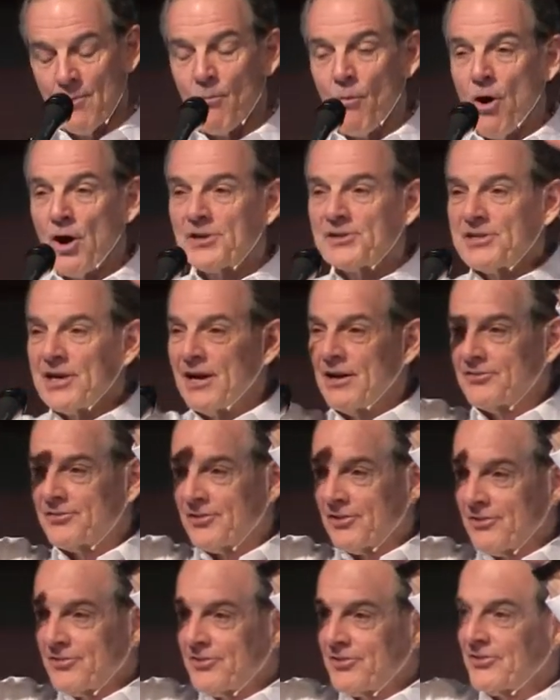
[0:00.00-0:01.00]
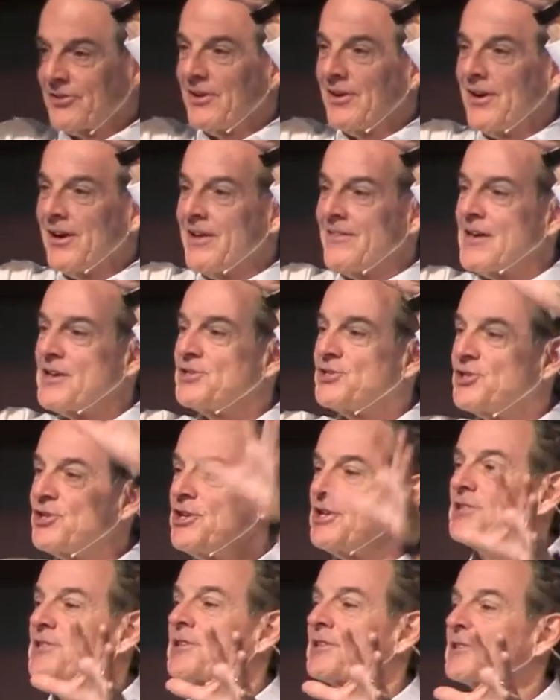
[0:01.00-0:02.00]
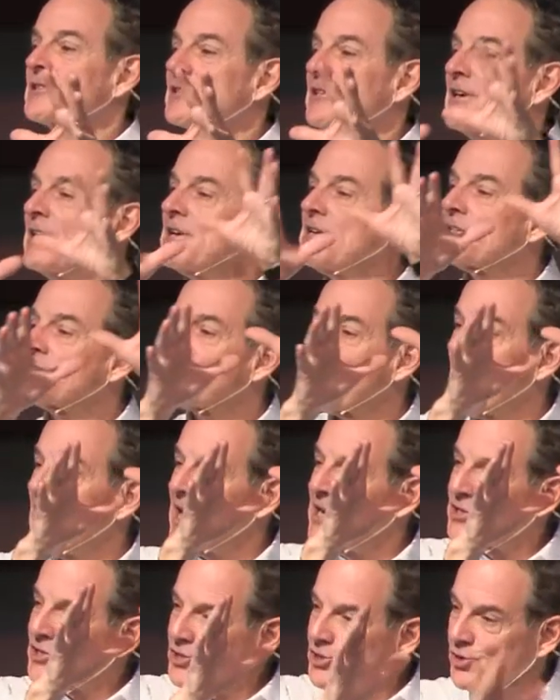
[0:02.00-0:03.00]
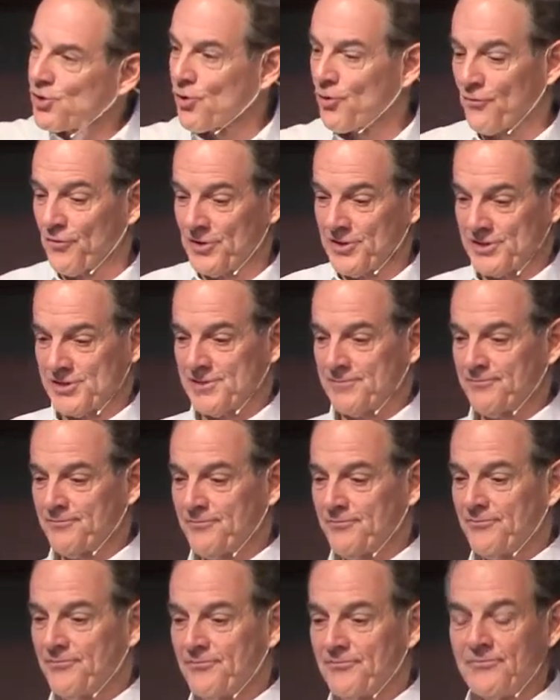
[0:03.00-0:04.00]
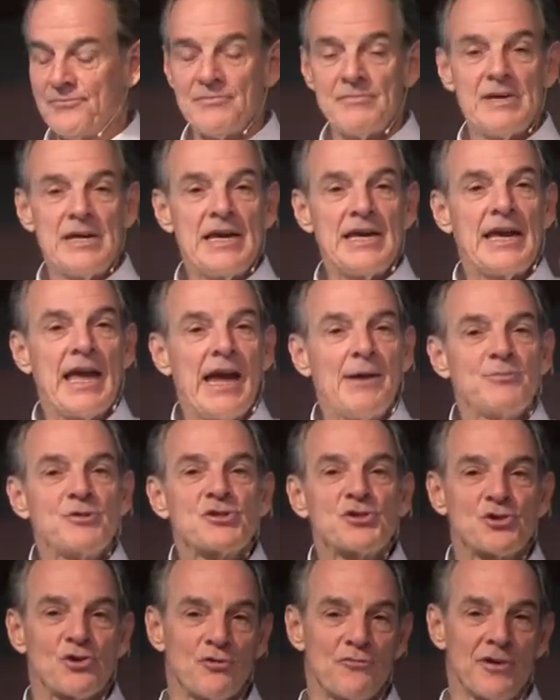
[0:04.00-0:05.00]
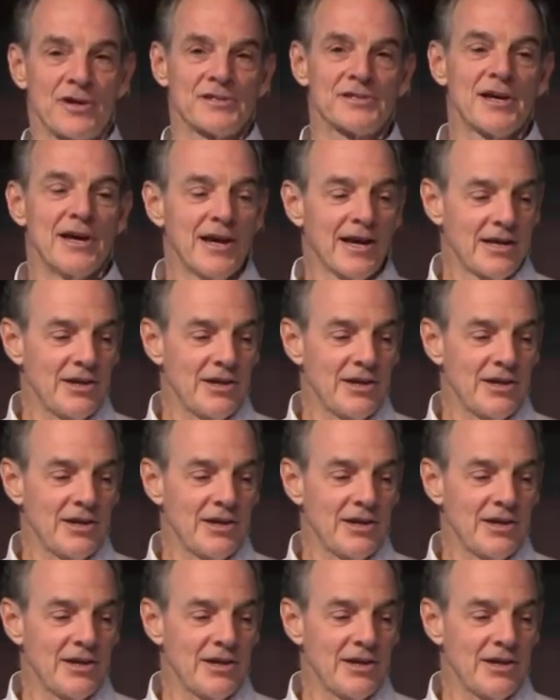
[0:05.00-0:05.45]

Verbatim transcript: Mark tells us that Jesus is a servant. He came to serve us.